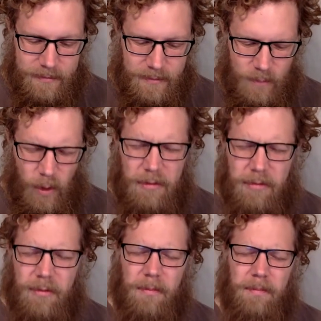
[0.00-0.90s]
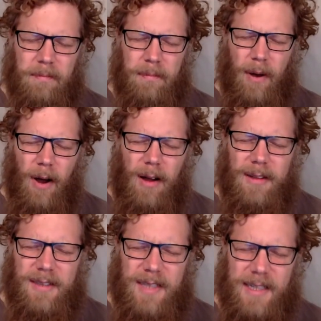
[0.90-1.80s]
What if
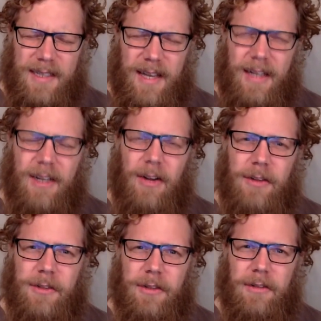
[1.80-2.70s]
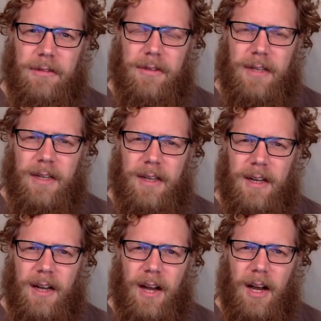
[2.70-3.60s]
politics had a culture of
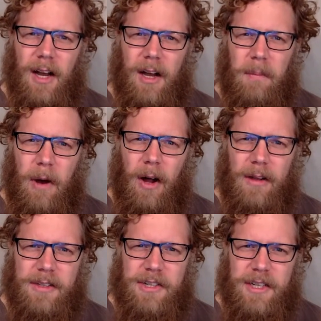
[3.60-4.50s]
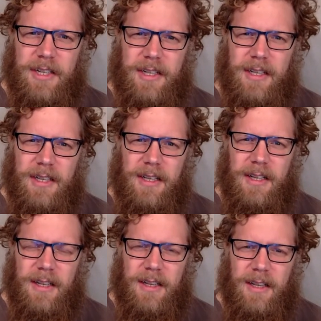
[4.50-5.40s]
apology
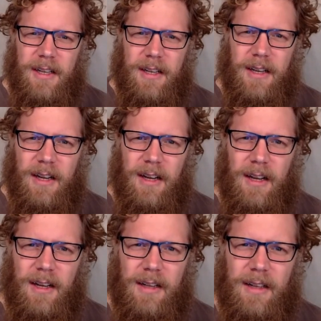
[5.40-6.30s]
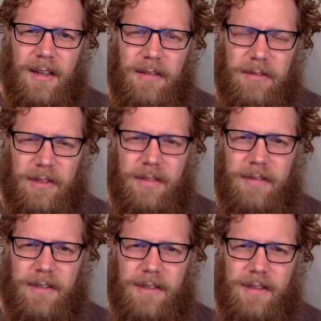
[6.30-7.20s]
and
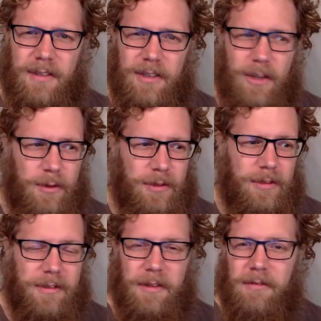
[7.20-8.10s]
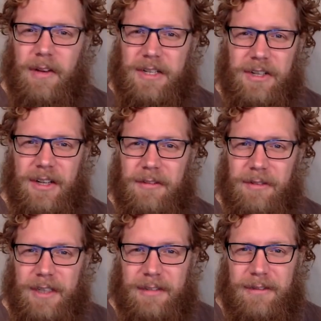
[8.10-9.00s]
forgiveness, or a culture of confession and
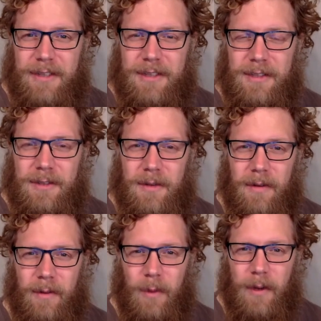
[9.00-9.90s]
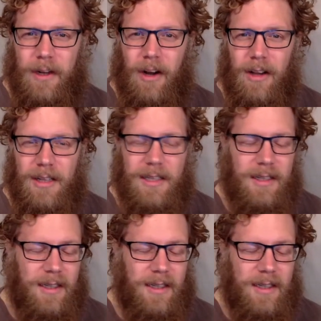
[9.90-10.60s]
forgiveness, whatever we want to call it?